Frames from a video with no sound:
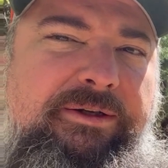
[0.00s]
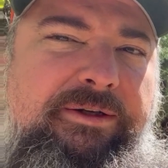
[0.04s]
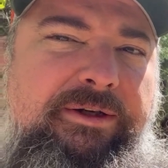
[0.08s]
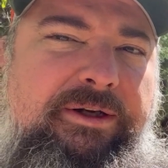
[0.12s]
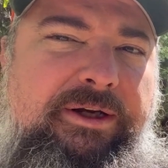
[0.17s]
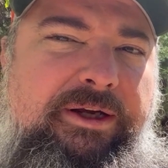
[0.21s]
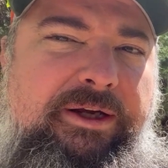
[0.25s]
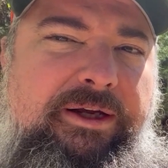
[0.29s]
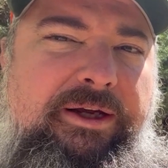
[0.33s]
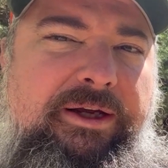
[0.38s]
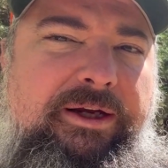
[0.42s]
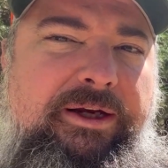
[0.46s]

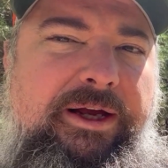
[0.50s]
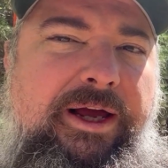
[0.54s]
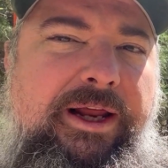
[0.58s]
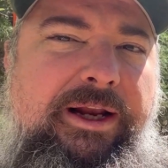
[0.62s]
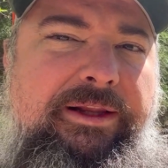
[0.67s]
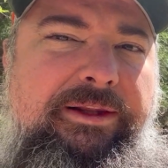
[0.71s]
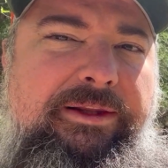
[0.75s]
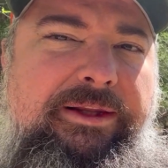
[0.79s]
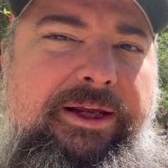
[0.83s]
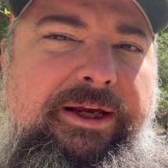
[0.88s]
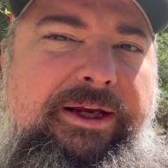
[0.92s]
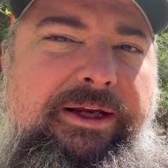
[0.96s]
I got
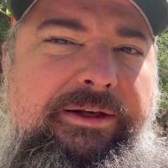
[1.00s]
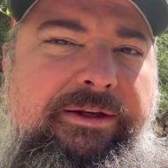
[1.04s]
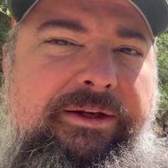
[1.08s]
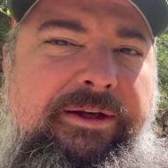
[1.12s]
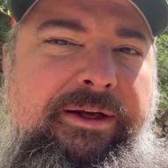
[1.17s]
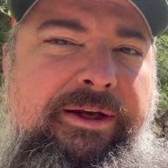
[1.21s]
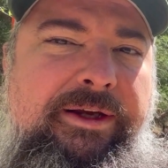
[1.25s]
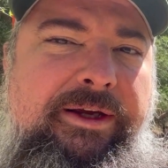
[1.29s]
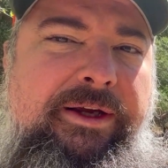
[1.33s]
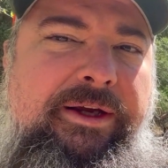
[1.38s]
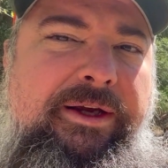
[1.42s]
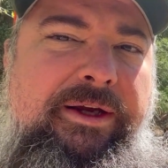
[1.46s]
it laid
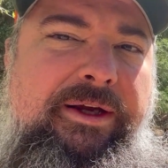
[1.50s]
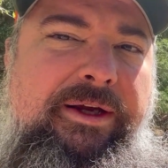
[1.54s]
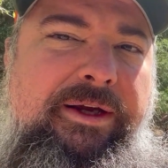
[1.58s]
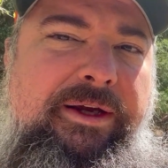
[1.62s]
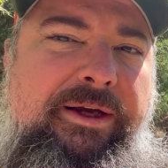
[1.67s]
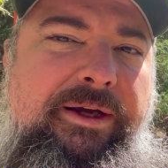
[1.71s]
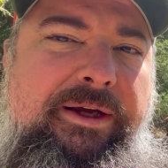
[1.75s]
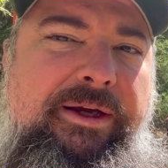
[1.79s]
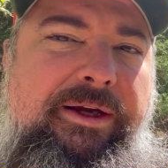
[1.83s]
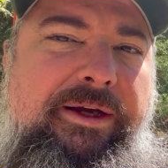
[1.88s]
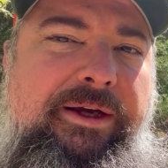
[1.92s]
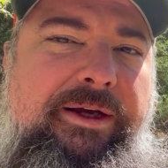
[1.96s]

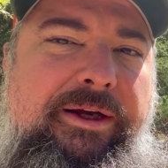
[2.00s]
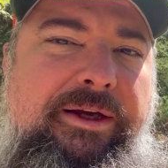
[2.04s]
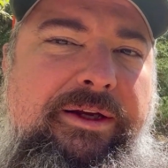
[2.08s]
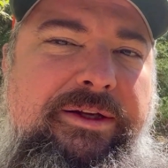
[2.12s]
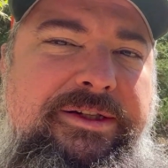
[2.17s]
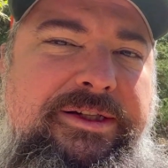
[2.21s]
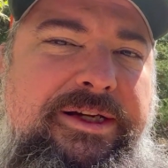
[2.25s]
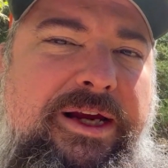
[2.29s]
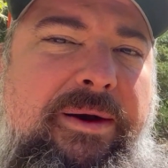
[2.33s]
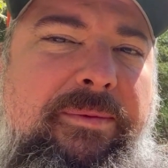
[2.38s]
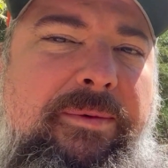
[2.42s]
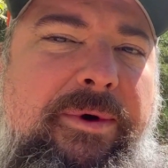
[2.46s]

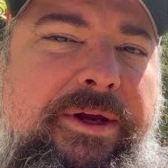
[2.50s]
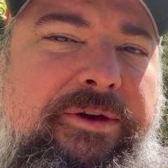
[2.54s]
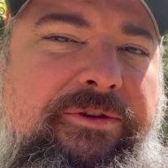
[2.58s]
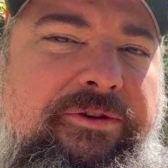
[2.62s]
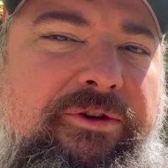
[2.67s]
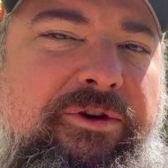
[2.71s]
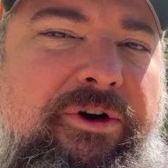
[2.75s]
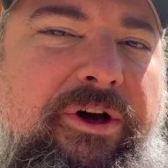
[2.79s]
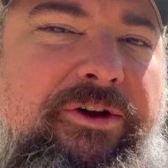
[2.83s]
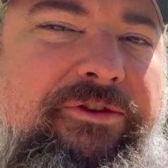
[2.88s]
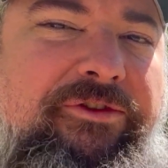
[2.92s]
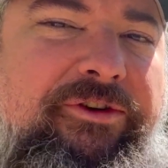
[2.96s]
sideways
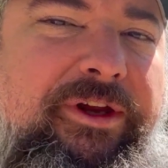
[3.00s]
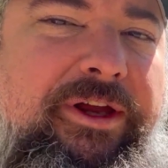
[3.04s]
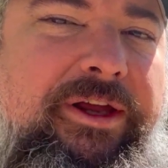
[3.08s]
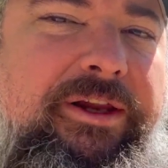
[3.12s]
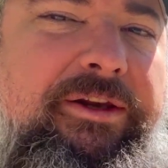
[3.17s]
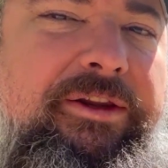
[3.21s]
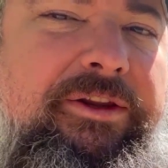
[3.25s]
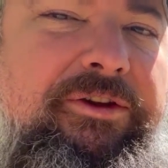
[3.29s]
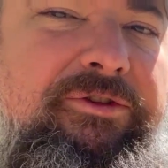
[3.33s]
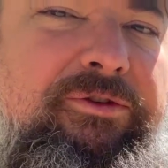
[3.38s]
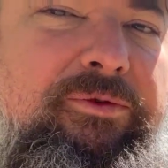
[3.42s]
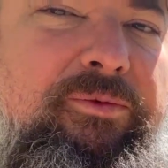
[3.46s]
across the end.
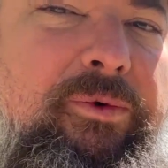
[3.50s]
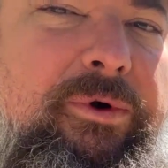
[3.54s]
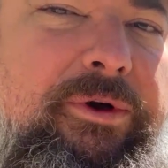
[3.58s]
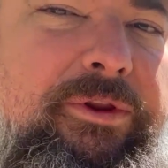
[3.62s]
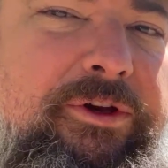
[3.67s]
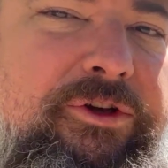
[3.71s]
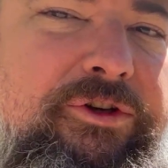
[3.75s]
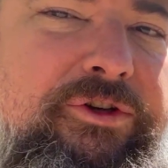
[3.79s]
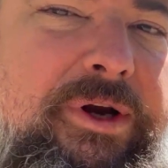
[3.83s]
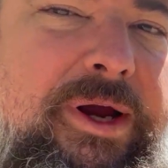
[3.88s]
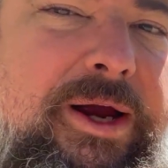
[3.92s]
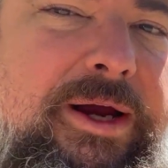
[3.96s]
This is where the
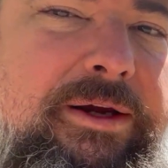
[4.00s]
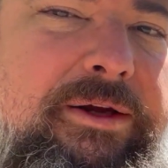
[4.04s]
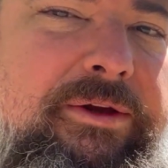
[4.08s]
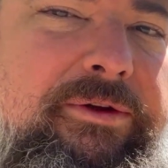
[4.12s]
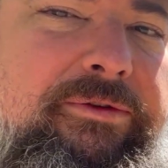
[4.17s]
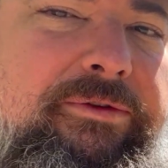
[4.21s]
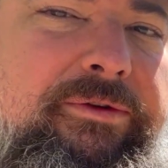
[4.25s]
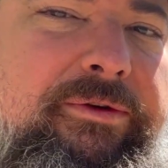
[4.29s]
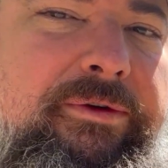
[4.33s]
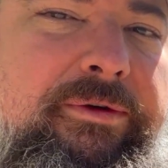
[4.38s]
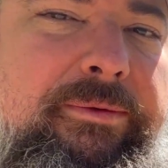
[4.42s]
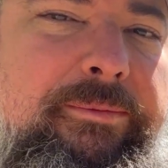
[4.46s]
track
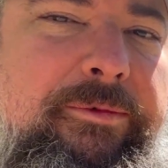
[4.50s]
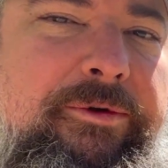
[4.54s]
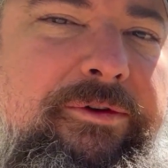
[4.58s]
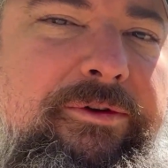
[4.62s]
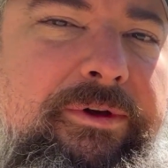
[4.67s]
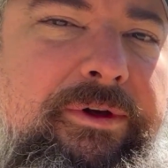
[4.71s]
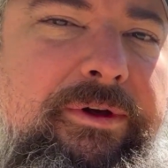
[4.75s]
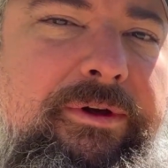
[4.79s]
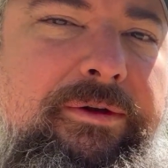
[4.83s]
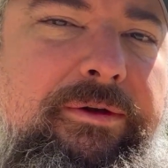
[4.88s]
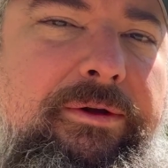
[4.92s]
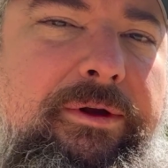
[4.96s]
is. Let me
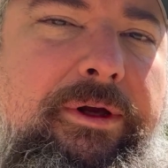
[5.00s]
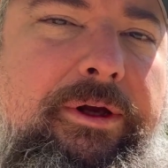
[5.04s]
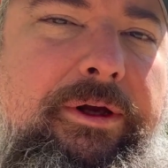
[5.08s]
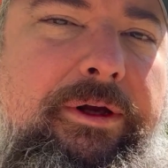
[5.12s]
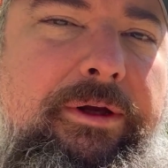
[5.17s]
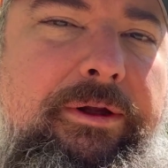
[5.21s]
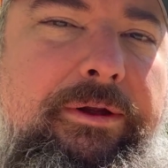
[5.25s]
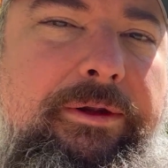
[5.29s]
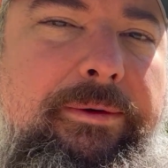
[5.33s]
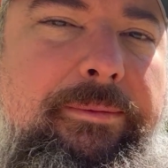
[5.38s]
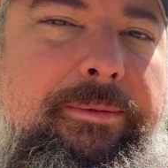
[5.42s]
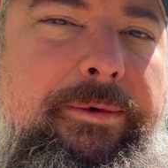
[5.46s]
see.
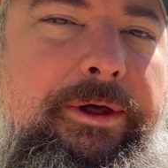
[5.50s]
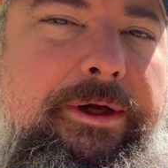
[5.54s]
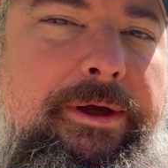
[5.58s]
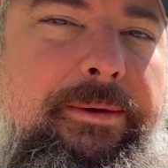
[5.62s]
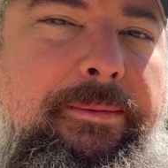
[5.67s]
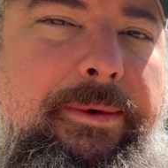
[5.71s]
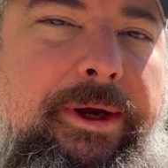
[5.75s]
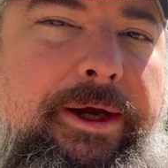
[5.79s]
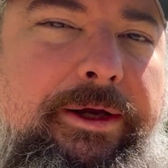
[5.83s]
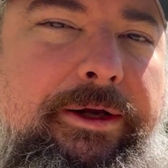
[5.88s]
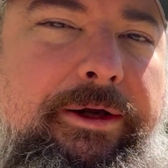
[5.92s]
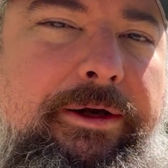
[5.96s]
Let me come
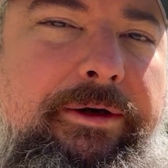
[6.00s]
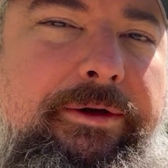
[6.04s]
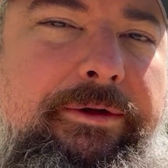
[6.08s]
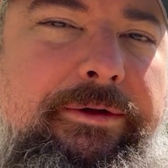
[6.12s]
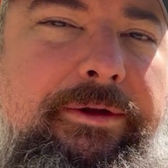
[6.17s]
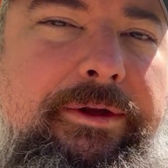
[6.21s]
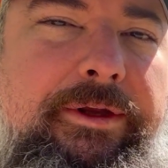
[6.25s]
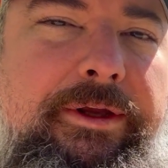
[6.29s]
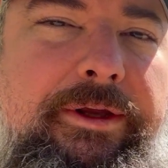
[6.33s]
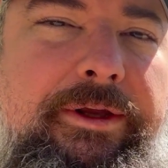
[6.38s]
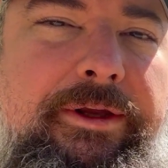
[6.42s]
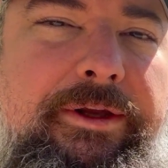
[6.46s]
back here.
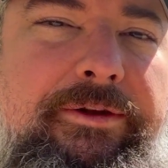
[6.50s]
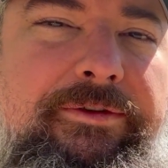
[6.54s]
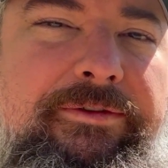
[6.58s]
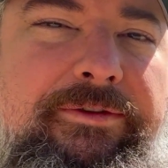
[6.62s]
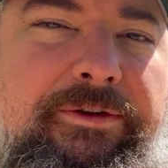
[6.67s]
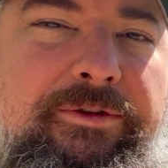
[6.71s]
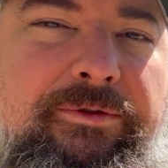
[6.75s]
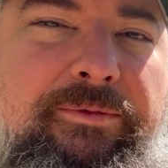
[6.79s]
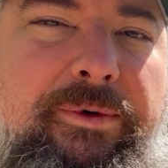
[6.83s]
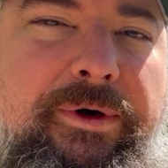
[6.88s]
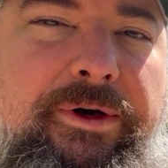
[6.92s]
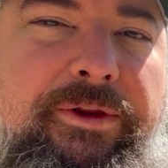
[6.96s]
This
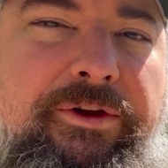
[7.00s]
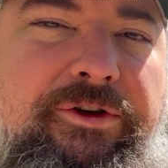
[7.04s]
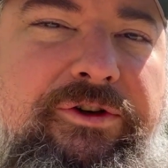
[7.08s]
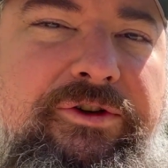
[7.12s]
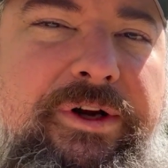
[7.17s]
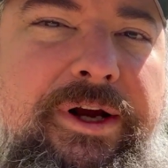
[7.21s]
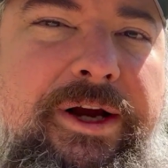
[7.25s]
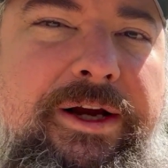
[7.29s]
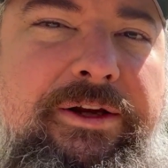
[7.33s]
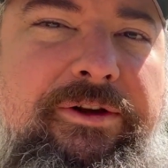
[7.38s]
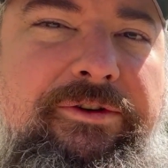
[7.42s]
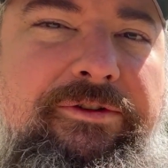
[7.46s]
is where the
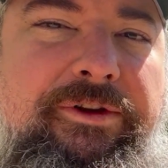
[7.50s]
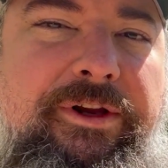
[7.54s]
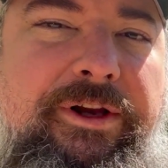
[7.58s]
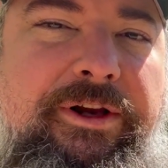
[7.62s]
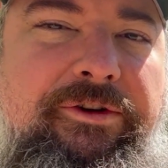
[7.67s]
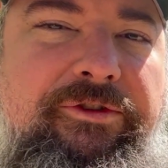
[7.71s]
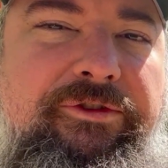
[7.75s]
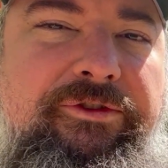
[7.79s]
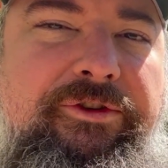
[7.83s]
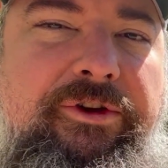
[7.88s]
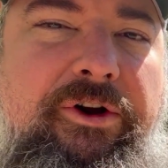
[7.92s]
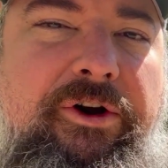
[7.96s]
track is going to
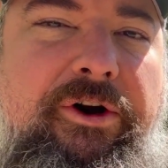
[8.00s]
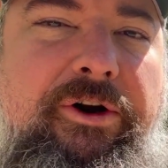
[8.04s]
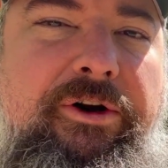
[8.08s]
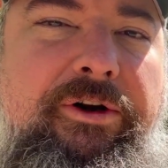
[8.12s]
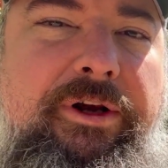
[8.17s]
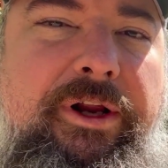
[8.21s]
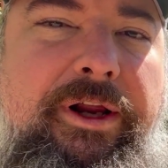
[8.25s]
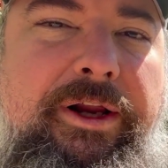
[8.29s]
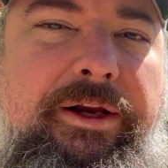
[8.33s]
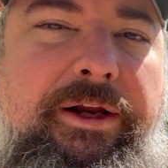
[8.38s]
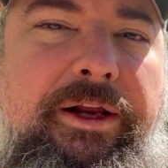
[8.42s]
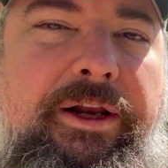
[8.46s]
start
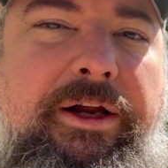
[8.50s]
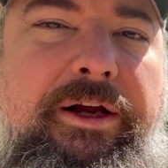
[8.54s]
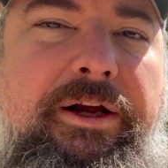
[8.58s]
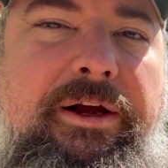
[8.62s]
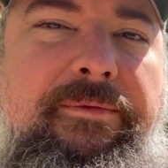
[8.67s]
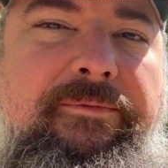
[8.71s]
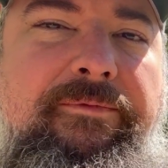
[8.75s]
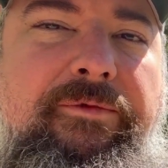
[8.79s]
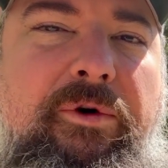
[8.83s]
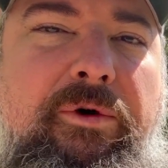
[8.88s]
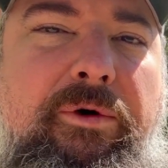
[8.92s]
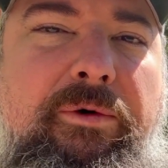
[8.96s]
and going to
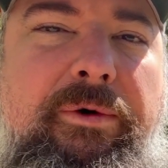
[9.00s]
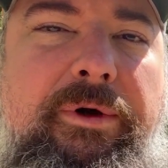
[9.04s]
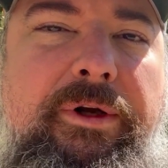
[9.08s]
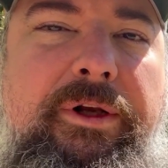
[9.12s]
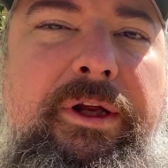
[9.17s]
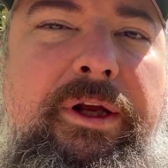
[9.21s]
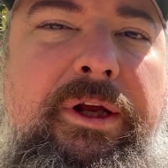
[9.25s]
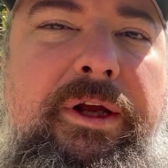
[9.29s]
come forward.